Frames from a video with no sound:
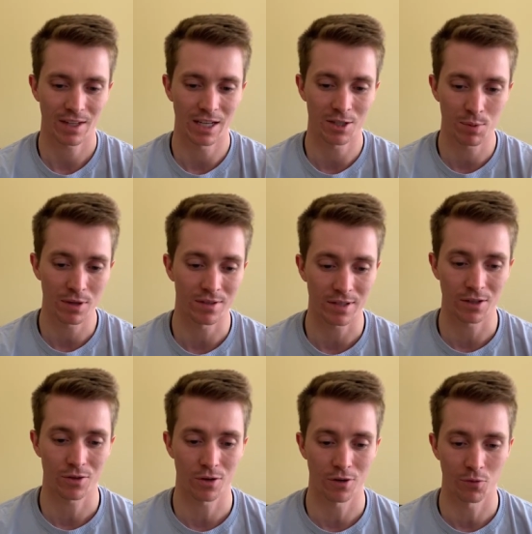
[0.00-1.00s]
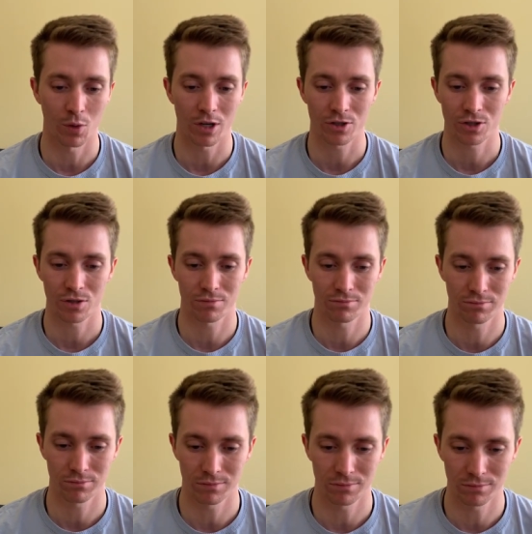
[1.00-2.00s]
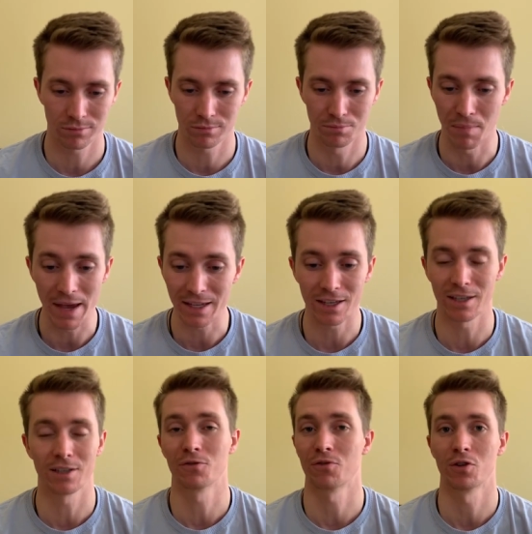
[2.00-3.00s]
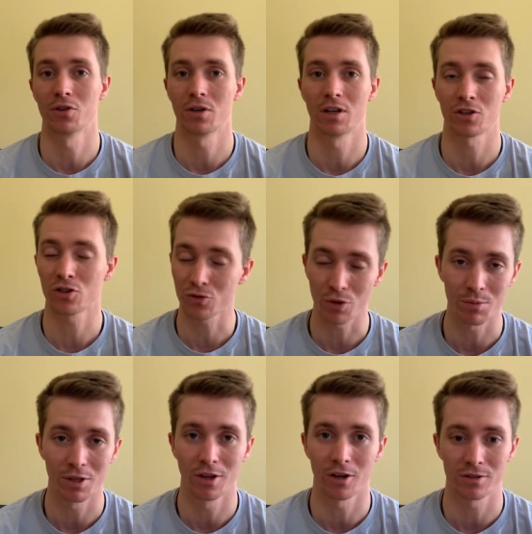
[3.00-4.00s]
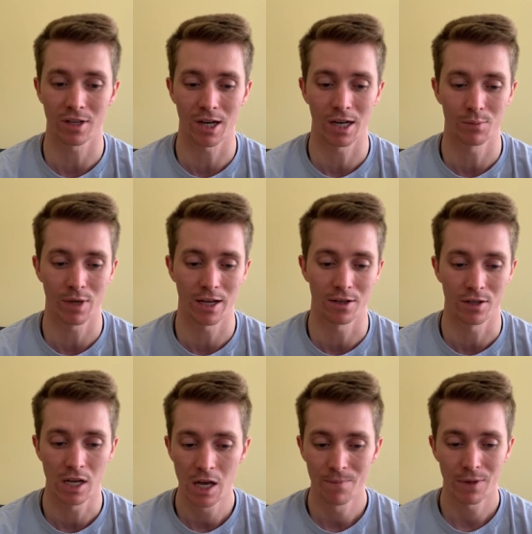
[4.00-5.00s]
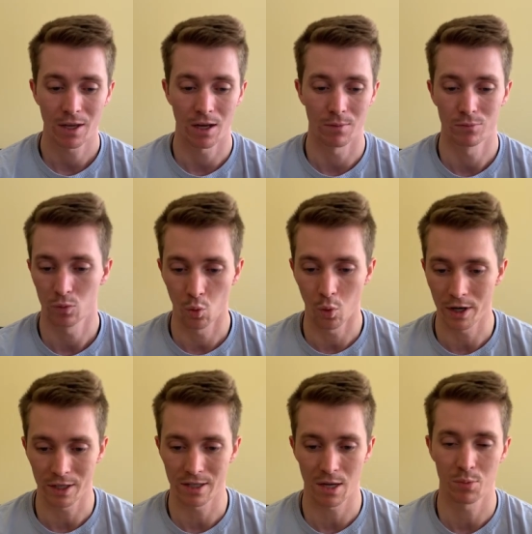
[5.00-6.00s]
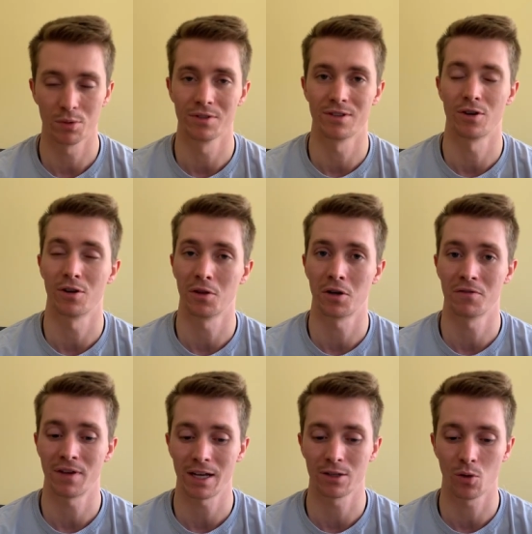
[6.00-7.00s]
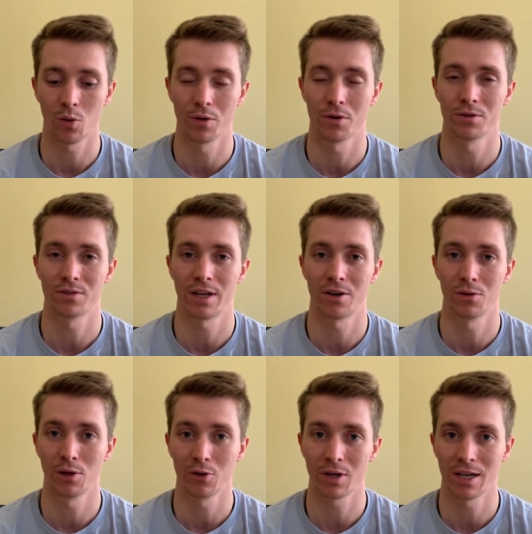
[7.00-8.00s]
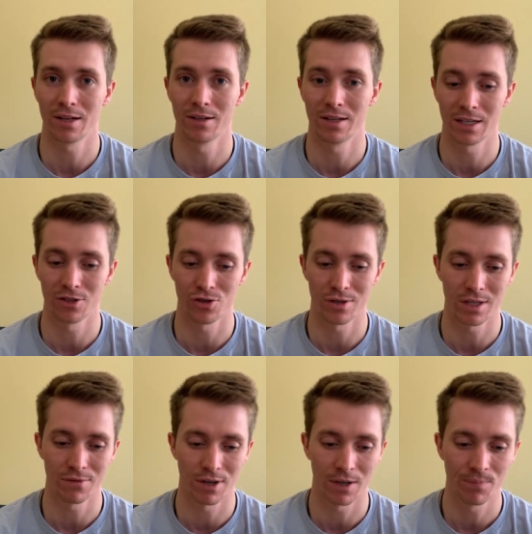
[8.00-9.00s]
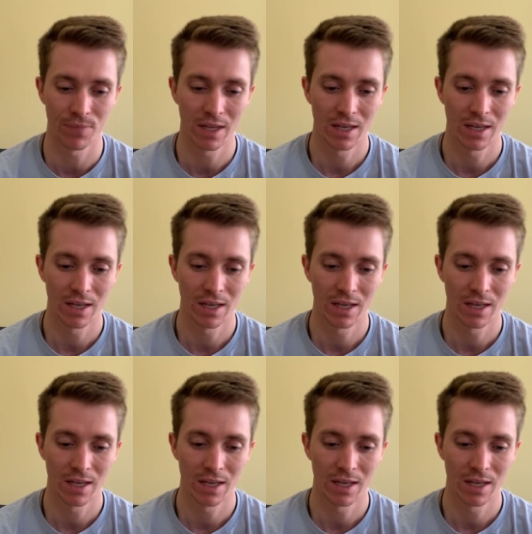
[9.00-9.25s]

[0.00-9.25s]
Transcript: It's been the center of watch making for an extremely long time, and one example is there are a lot of headquarters that are located in Geneva.